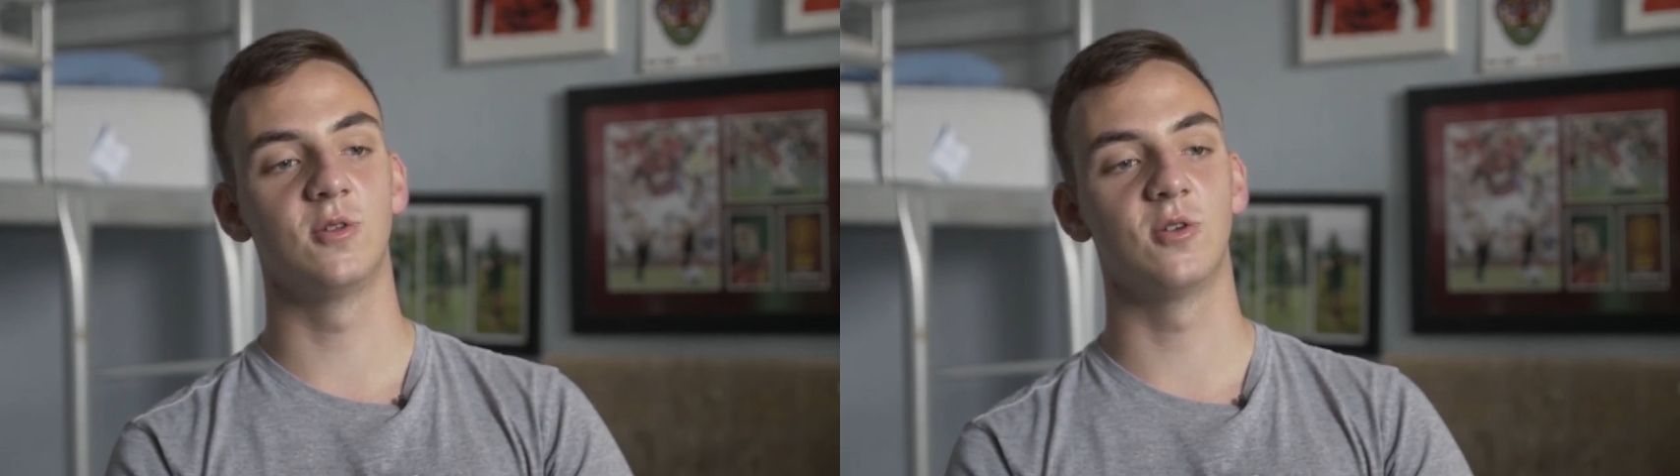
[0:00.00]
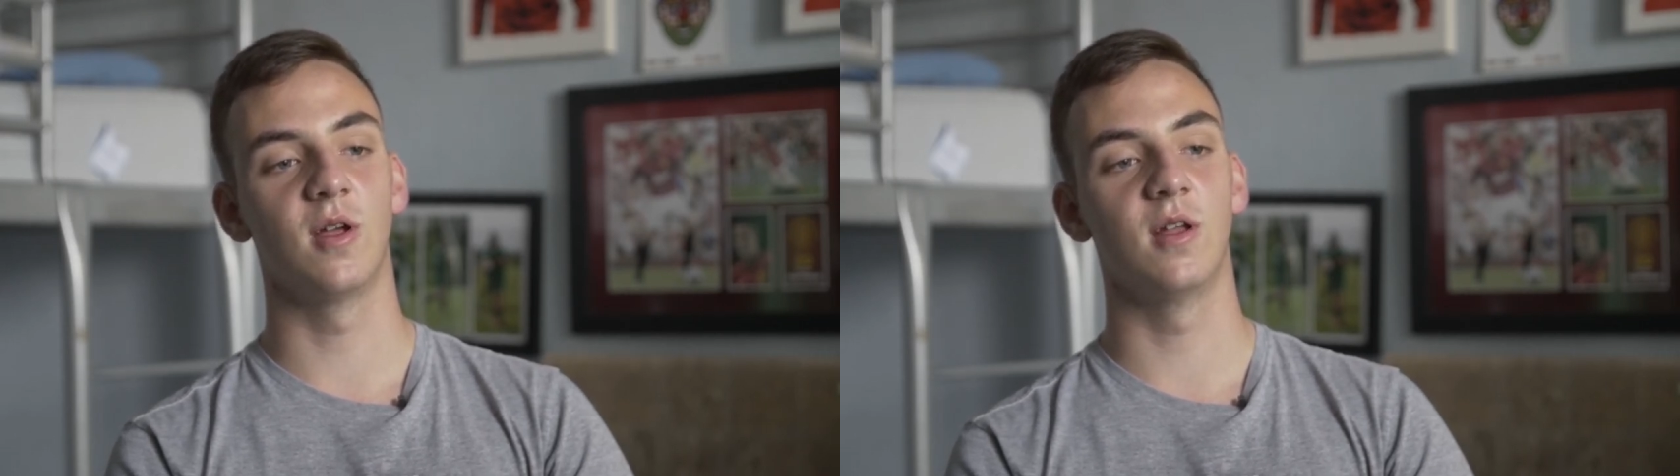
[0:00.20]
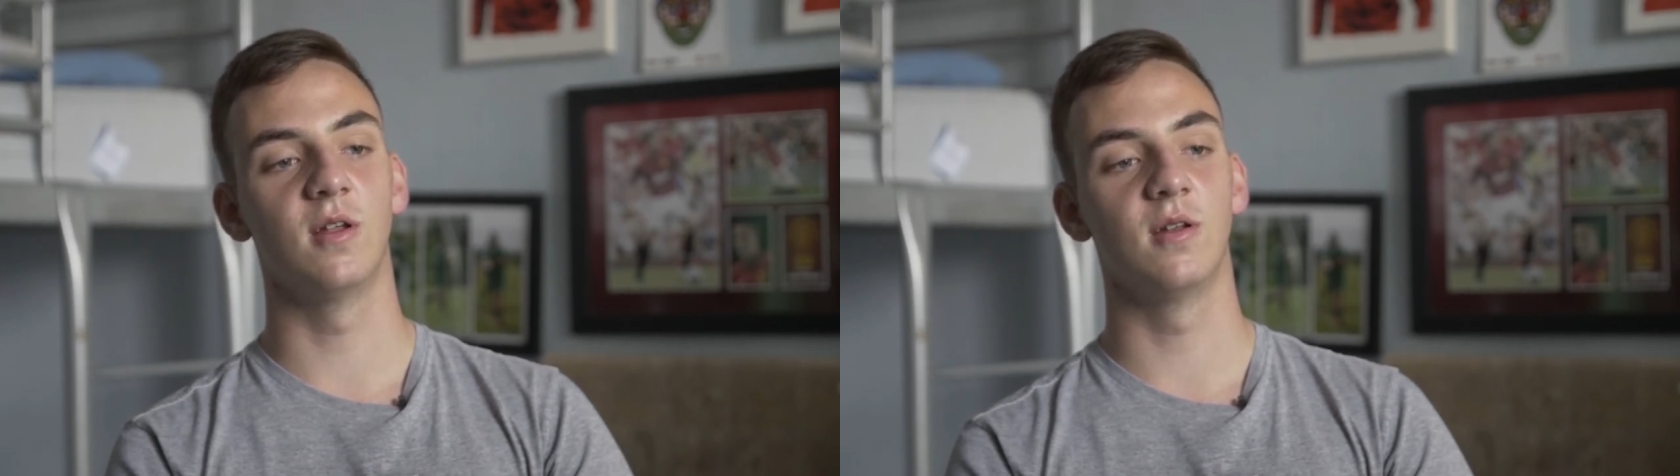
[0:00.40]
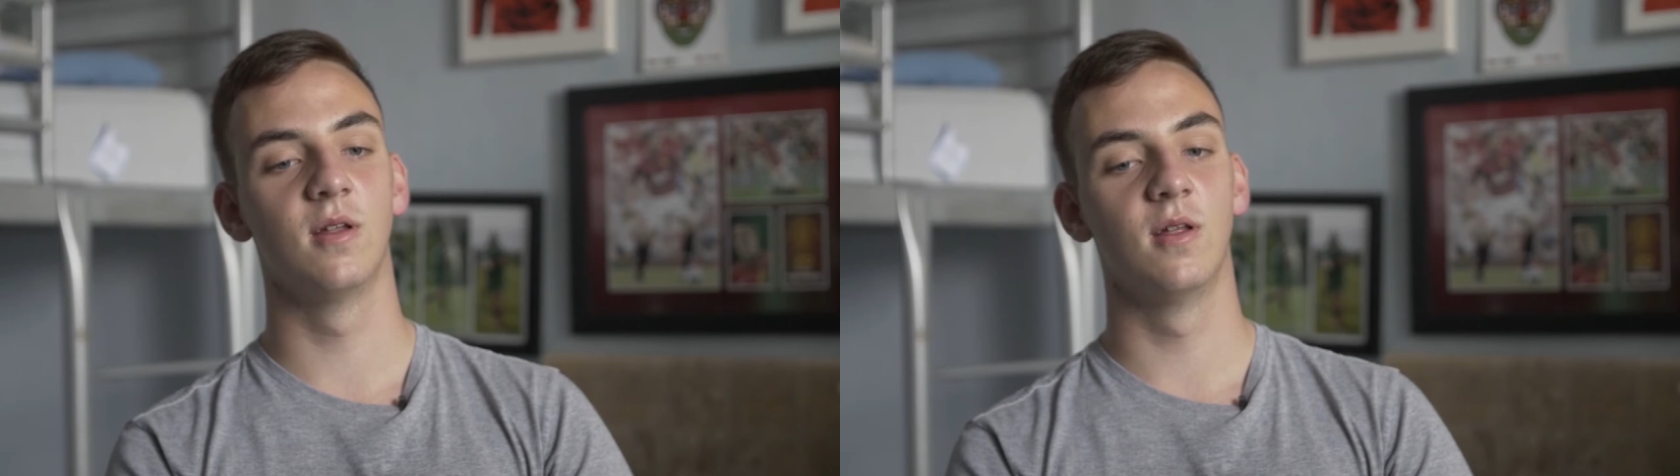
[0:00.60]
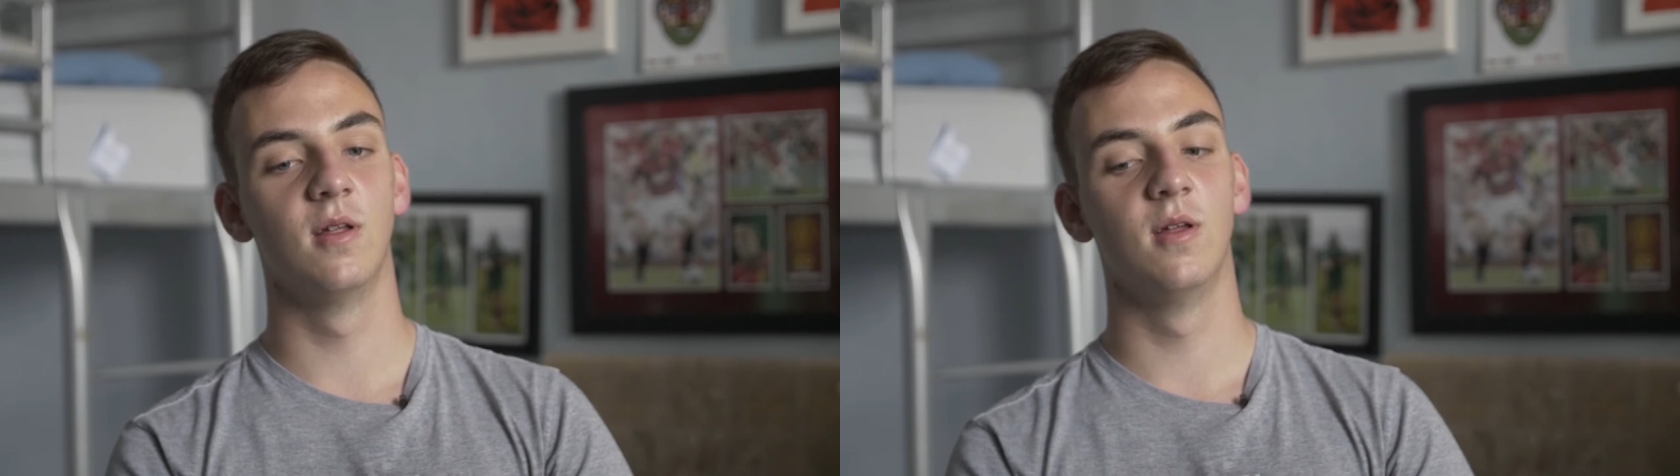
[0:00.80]
training
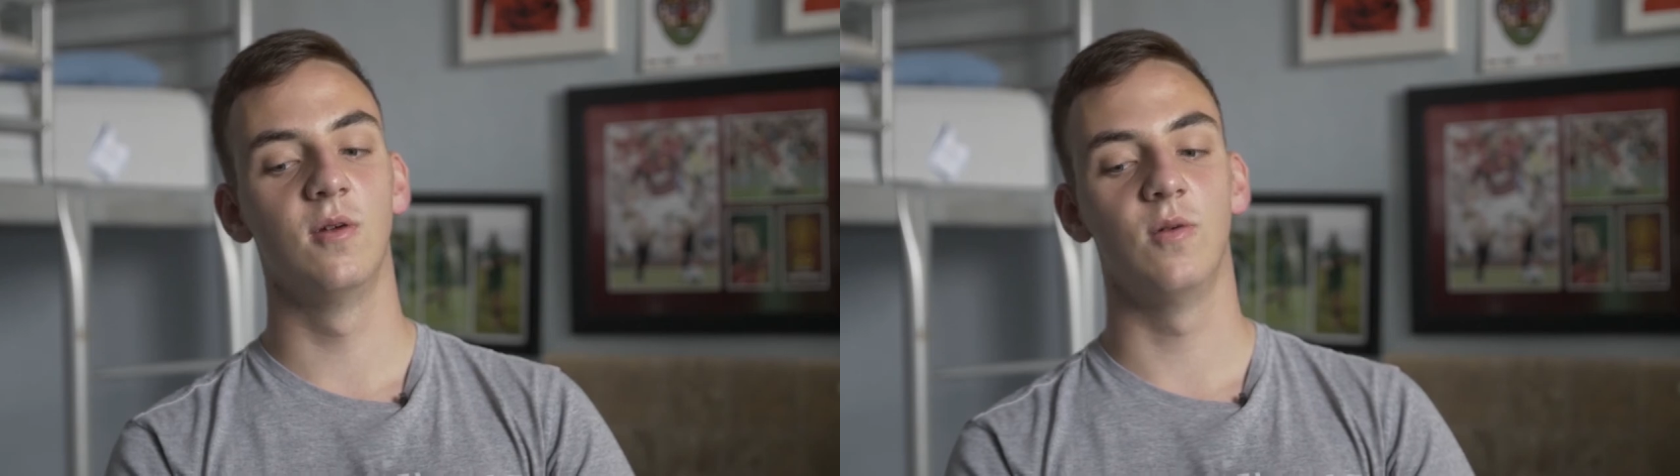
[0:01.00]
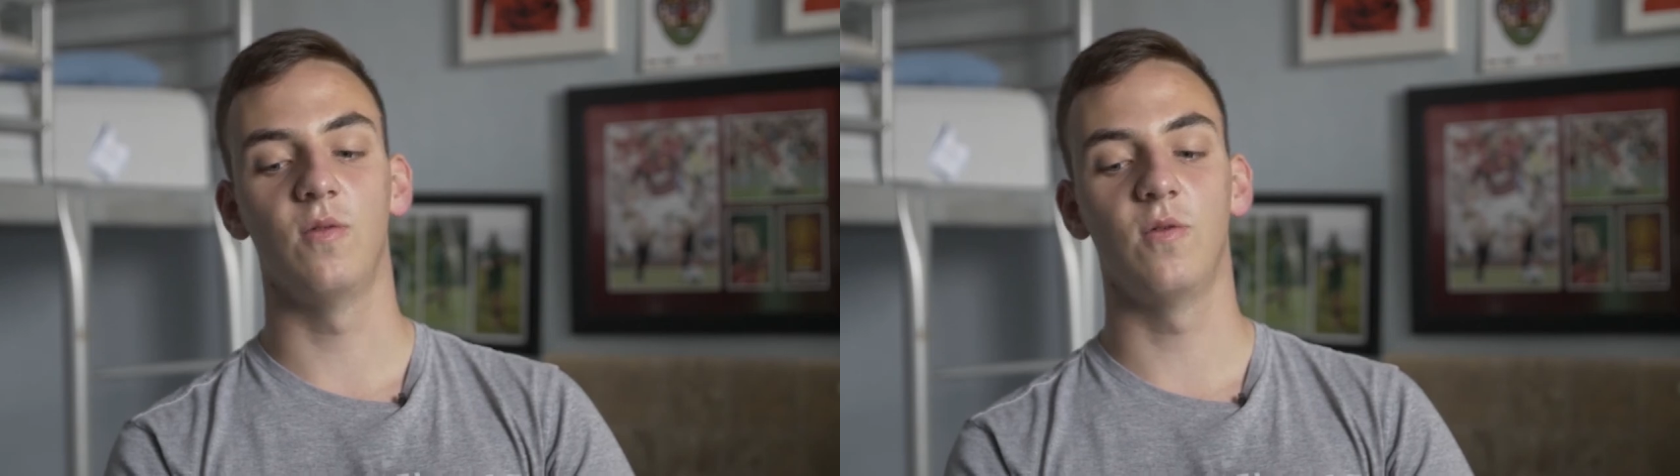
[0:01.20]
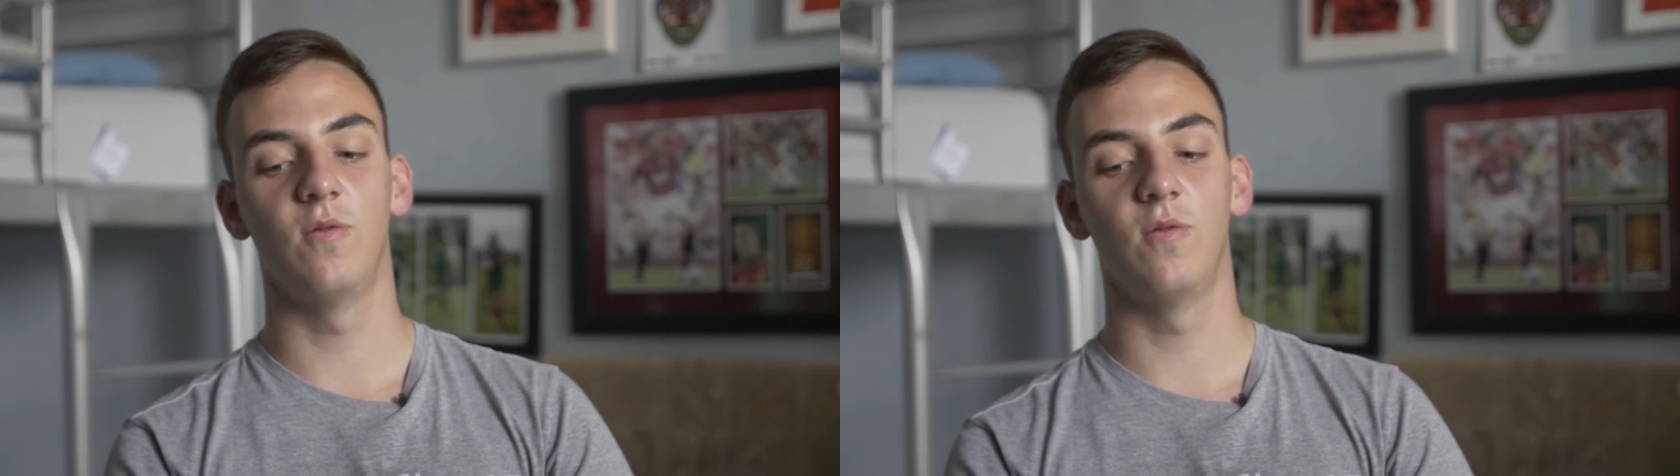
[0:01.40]
with the